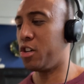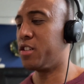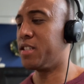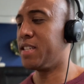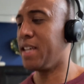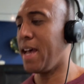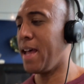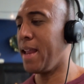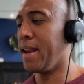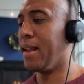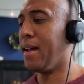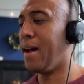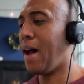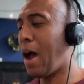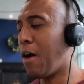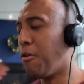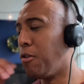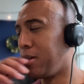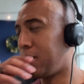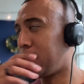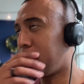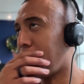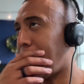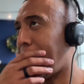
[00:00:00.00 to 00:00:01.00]
10. I
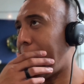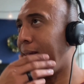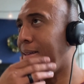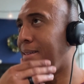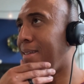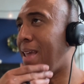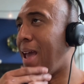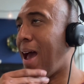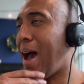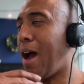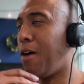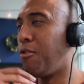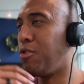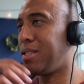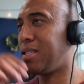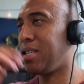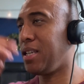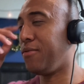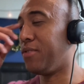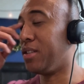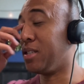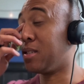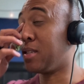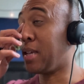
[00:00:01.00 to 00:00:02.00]
would
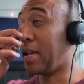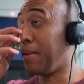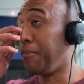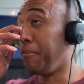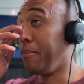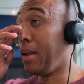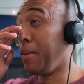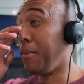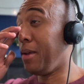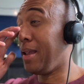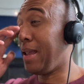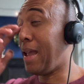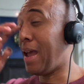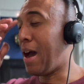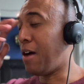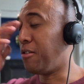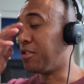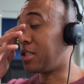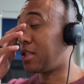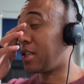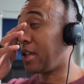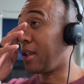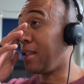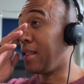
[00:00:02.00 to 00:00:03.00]
even say it maybe. Yeah, I
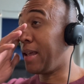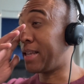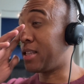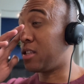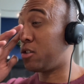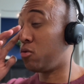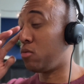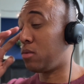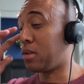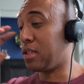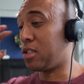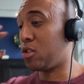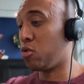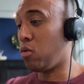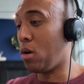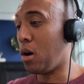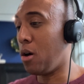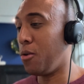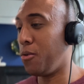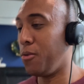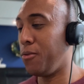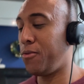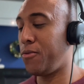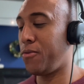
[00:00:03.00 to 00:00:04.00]
was thinking like the
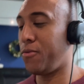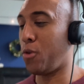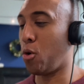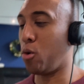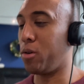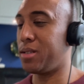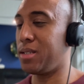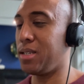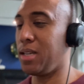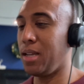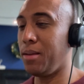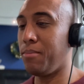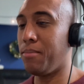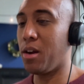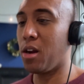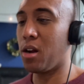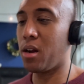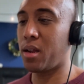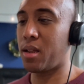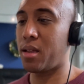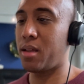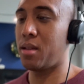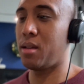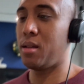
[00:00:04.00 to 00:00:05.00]
12, 14
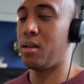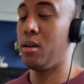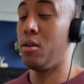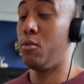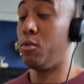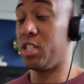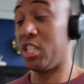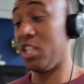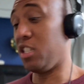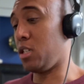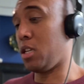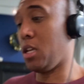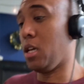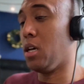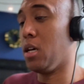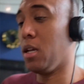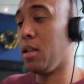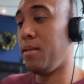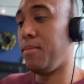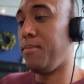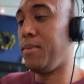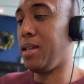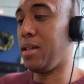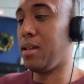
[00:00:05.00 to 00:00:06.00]
mark, which is
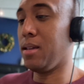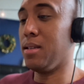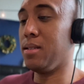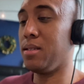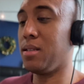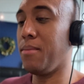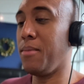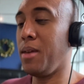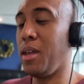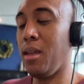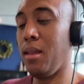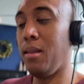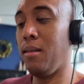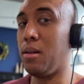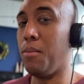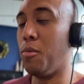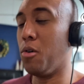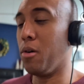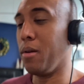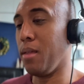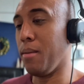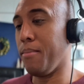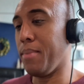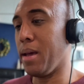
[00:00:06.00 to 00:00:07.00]
good because I mean, the
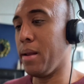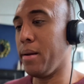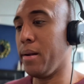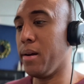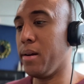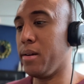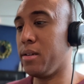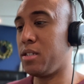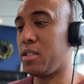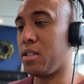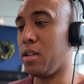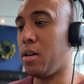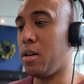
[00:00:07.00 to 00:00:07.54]
more the better. So